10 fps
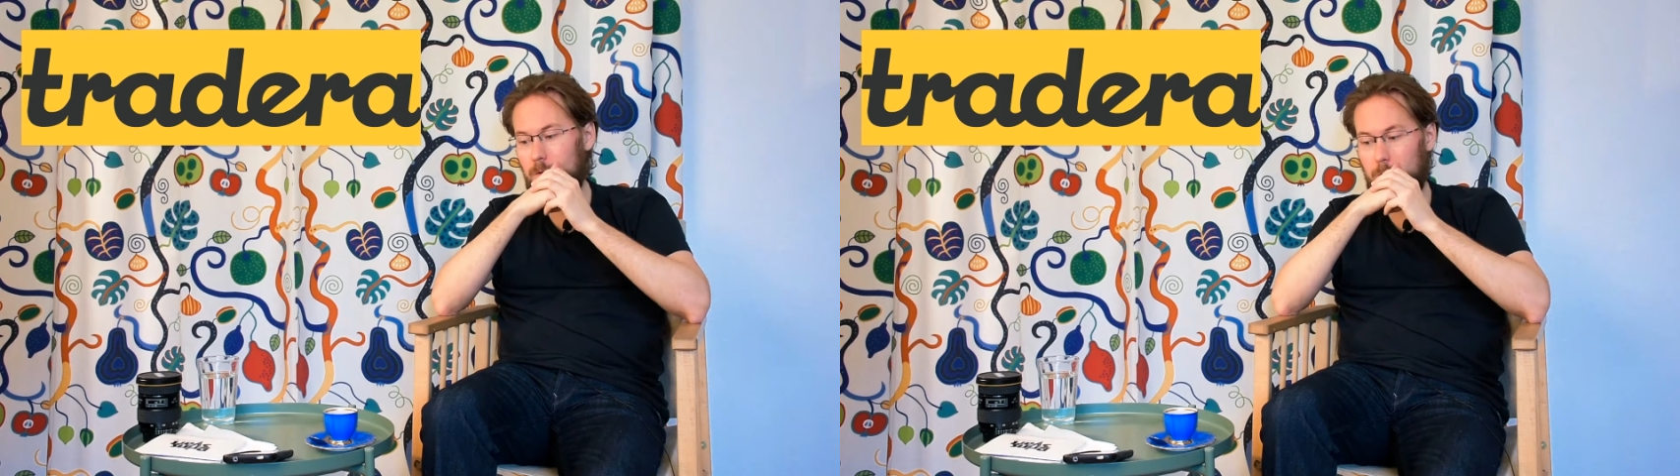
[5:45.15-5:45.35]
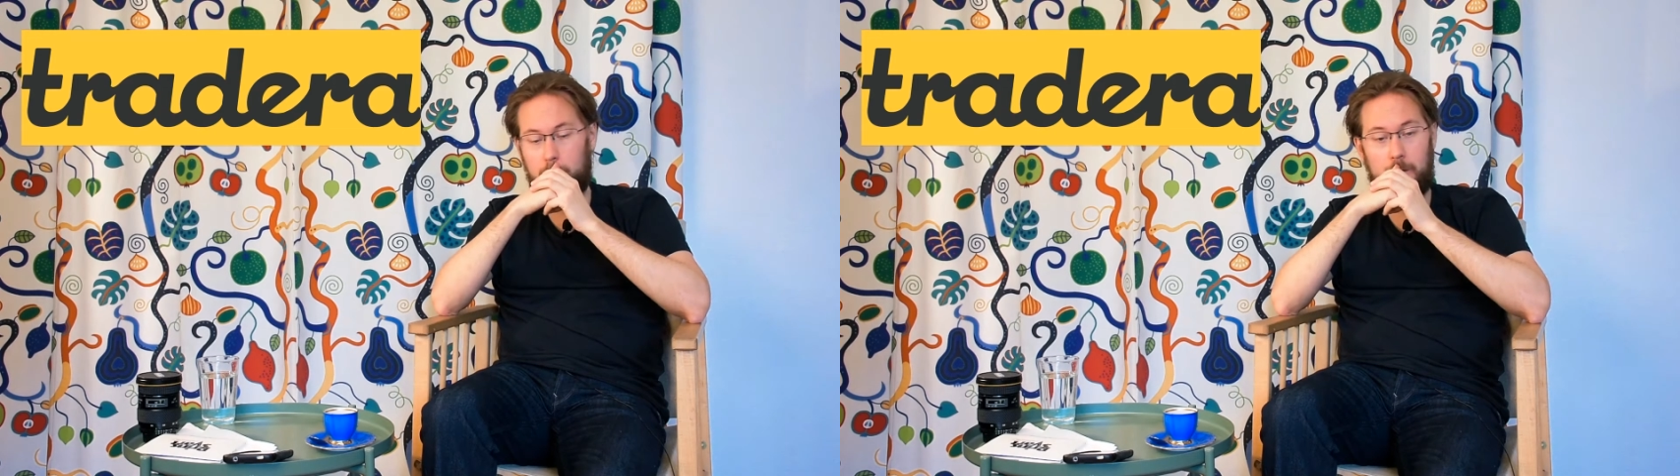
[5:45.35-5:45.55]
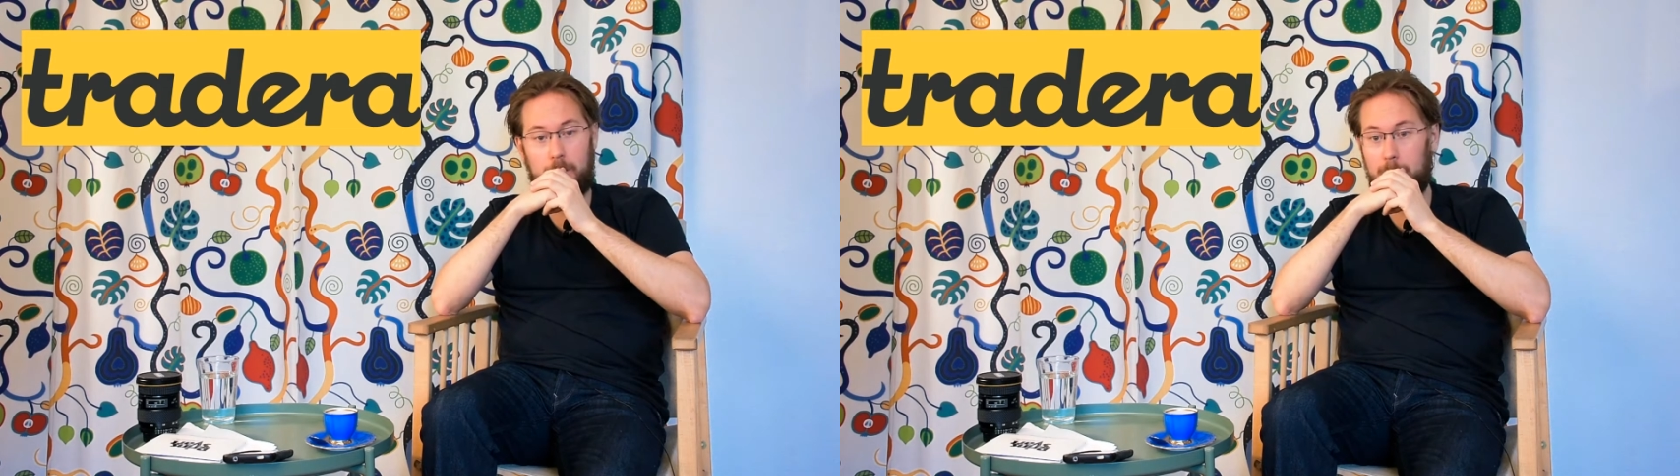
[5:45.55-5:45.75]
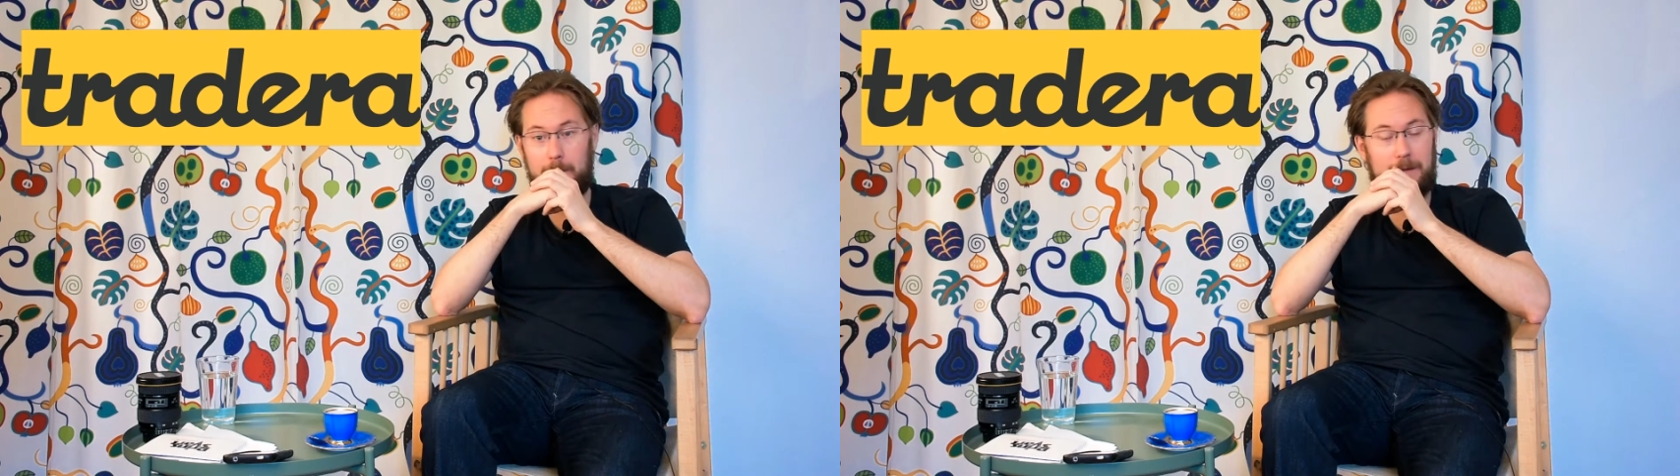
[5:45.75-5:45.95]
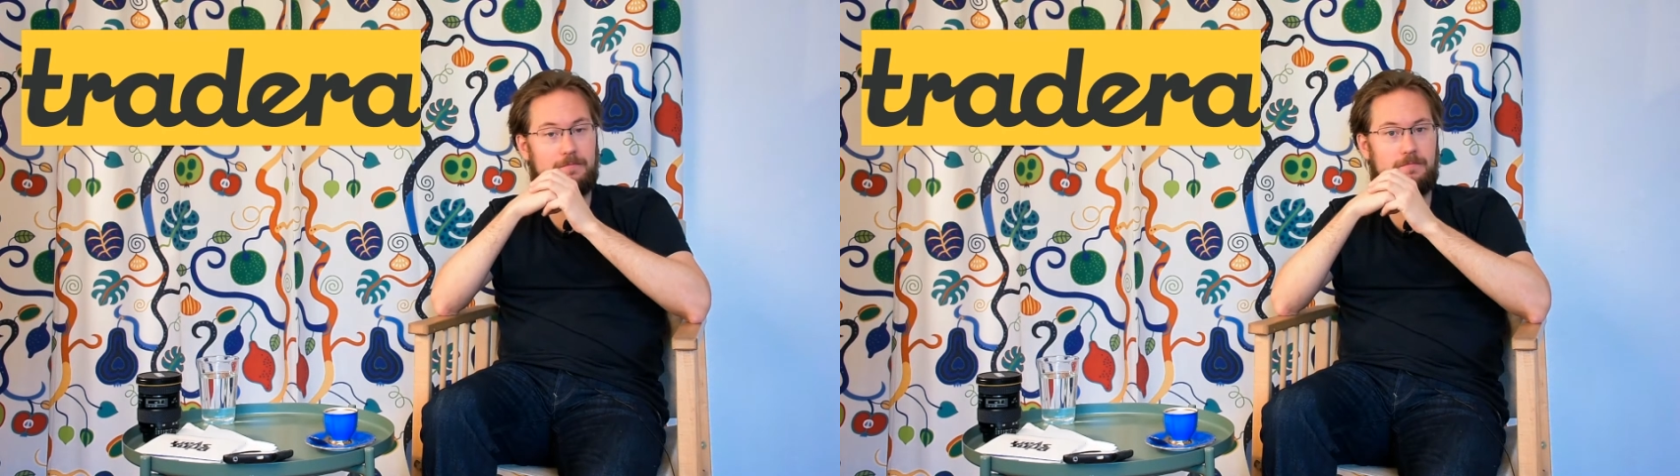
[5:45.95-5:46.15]
or
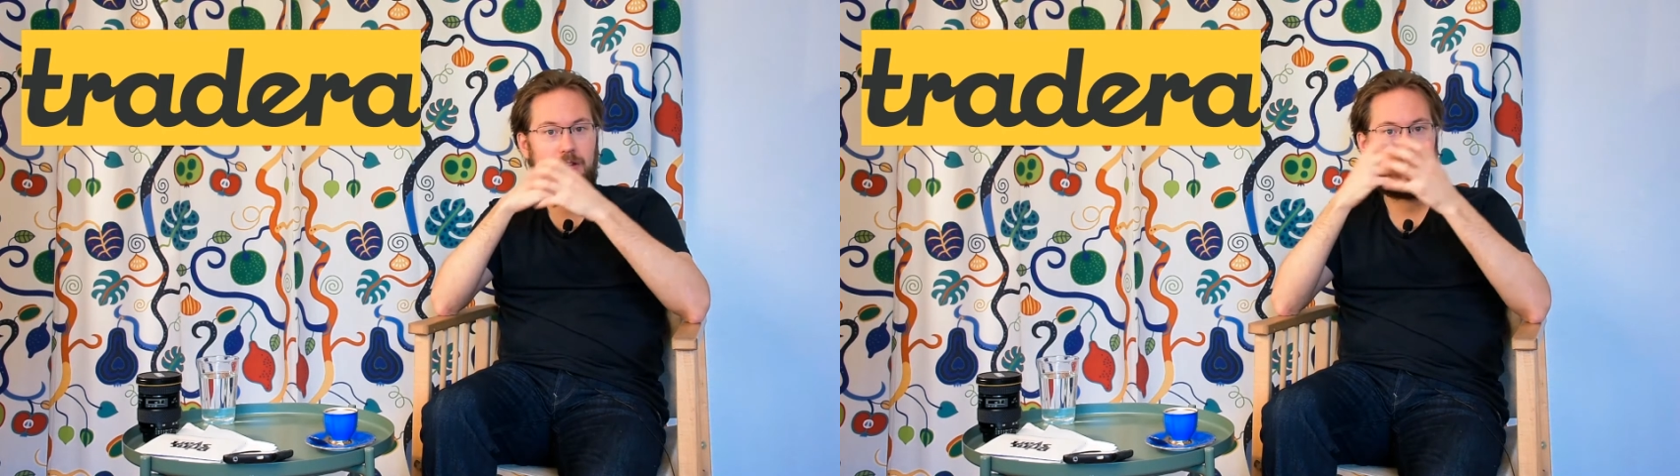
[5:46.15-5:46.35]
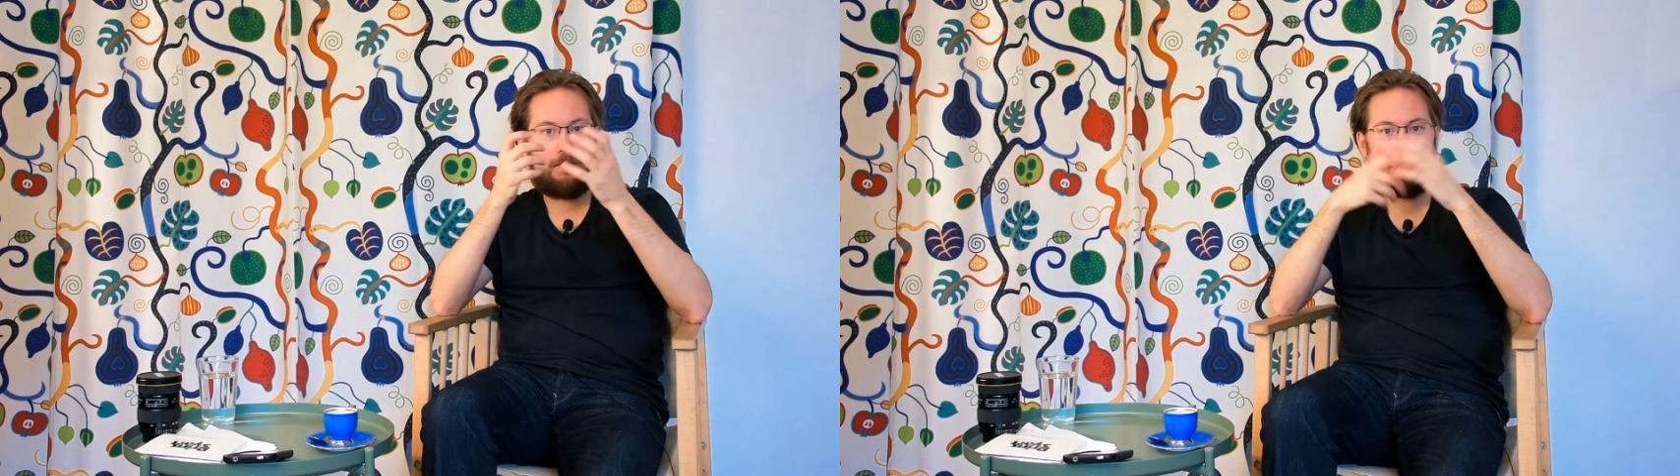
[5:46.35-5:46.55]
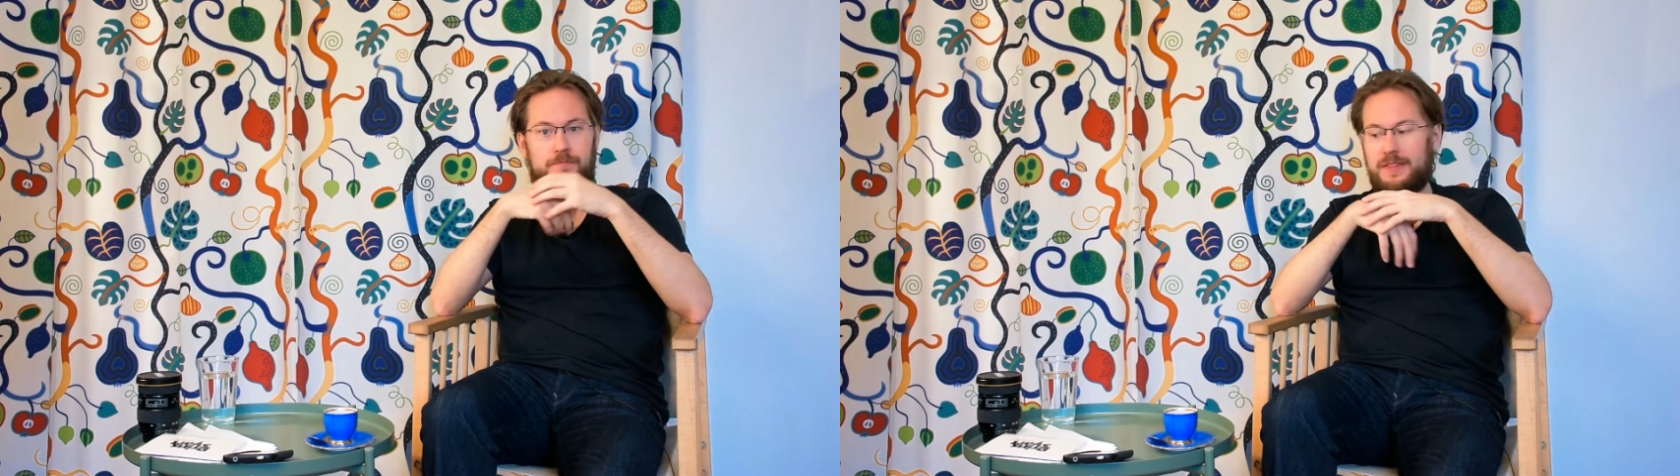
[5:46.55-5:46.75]
you know,